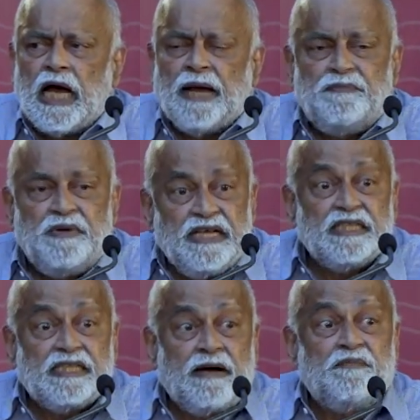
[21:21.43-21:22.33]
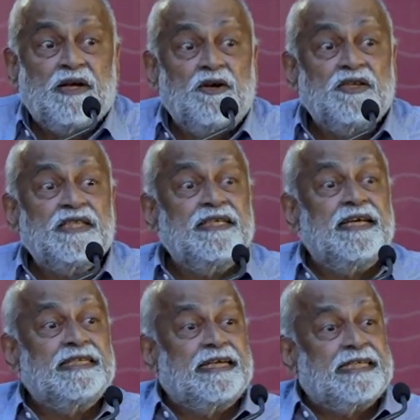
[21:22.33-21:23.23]
I bring this up because
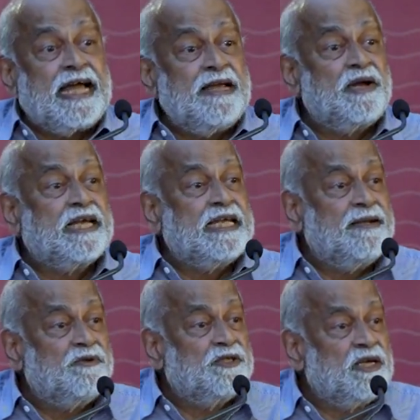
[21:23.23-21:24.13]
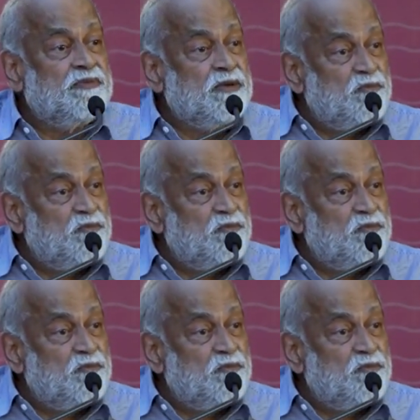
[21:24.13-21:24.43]
the time I came to Germany,